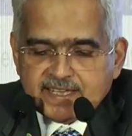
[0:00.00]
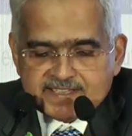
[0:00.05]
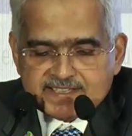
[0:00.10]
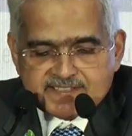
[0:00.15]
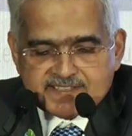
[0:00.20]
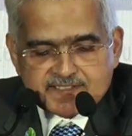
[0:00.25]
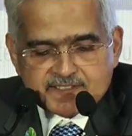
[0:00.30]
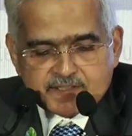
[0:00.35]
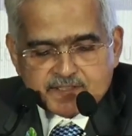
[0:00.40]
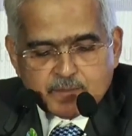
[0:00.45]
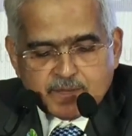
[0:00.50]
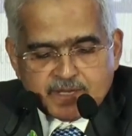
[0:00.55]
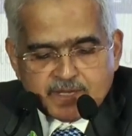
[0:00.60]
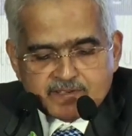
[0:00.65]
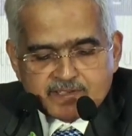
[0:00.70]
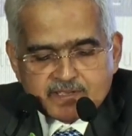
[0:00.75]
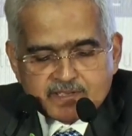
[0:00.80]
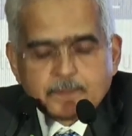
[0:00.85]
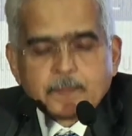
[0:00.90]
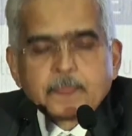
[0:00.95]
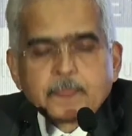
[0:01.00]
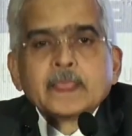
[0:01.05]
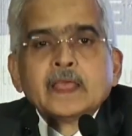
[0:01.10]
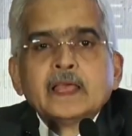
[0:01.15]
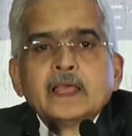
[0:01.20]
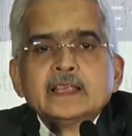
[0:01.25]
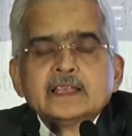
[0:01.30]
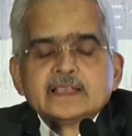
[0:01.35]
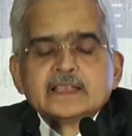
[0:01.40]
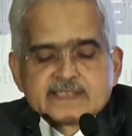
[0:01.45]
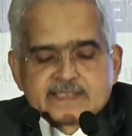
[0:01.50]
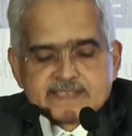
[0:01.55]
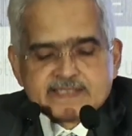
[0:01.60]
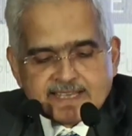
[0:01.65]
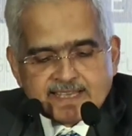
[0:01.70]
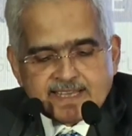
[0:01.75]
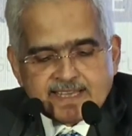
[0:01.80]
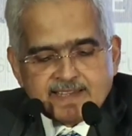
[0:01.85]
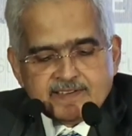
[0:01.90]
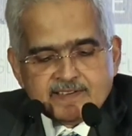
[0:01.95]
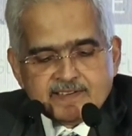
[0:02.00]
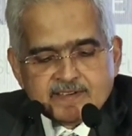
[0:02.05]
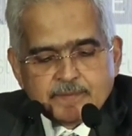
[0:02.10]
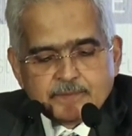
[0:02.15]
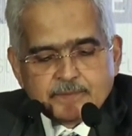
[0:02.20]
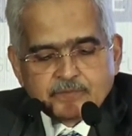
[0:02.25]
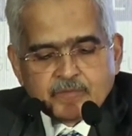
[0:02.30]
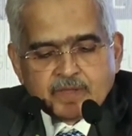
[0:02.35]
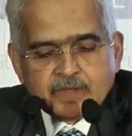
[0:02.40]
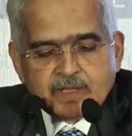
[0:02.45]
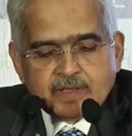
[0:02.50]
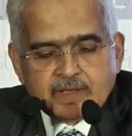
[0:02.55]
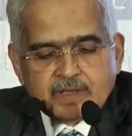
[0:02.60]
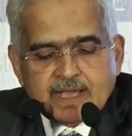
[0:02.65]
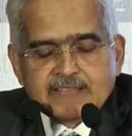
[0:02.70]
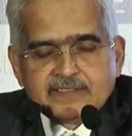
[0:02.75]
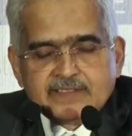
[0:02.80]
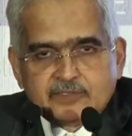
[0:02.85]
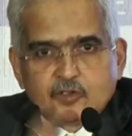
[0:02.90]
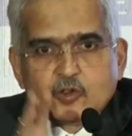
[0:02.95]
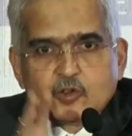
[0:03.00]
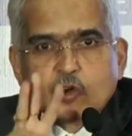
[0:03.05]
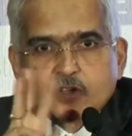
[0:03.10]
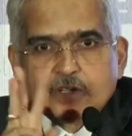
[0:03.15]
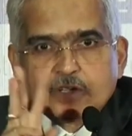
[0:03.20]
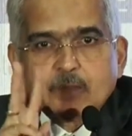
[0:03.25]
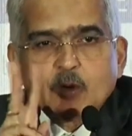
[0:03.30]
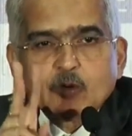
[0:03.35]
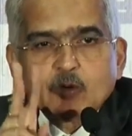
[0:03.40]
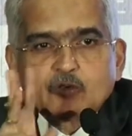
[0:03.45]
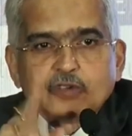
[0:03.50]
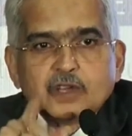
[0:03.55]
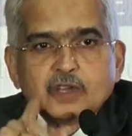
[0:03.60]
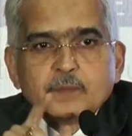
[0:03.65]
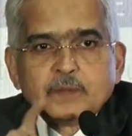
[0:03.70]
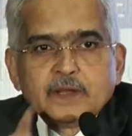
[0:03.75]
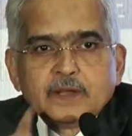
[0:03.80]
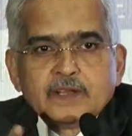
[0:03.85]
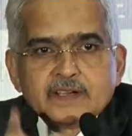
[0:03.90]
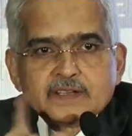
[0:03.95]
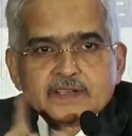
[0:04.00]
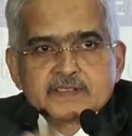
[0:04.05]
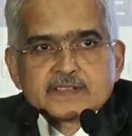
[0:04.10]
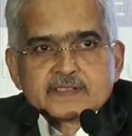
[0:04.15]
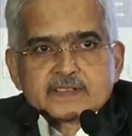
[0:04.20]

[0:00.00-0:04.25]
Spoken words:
assessment. Second, I talked about three pillars.